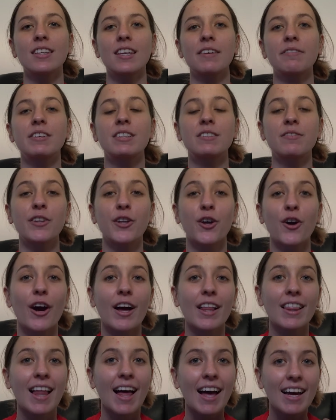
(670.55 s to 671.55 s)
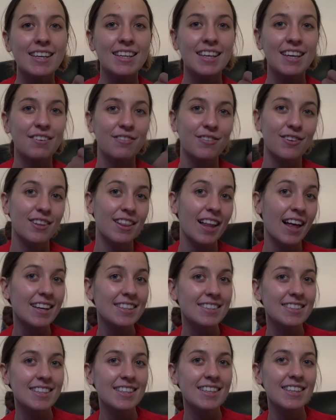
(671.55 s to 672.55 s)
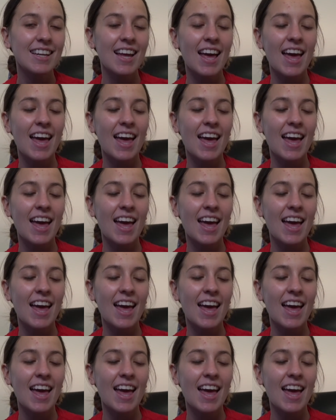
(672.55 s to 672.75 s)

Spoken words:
Give this video a like if you liked it,